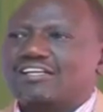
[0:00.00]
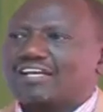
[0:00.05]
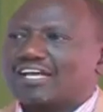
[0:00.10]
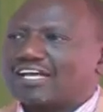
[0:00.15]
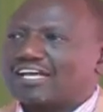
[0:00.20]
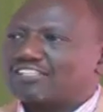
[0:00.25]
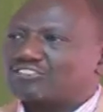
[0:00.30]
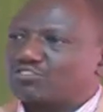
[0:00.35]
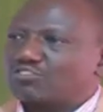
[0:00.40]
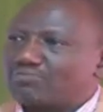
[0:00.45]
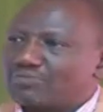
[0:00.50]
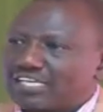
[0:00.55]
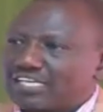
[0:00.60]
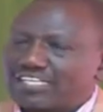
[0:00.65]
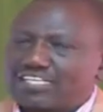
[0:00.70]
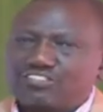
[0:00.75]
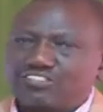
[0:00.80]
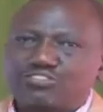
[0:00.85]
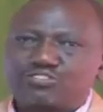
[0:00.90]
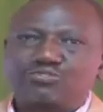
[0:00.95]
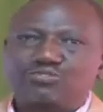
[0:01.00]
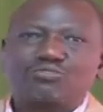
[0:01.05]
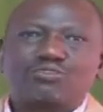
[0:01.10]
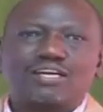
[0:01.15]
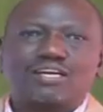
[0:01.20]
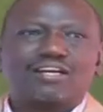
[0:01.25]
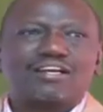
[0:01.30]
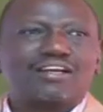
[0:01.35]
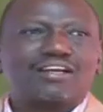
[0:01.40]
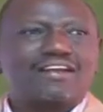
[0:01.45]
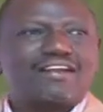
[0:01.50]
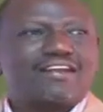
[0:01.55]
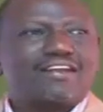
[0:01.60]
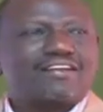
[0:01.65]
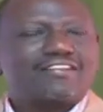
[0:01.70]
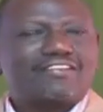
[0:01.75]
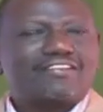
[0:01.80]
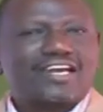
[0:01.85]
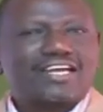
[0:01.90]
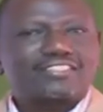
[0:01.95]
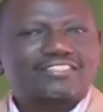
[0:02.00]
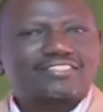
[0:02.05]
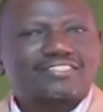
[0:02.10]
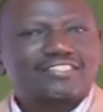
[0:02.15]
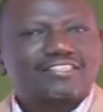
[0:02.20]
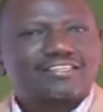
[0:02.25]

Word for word: and to making sure that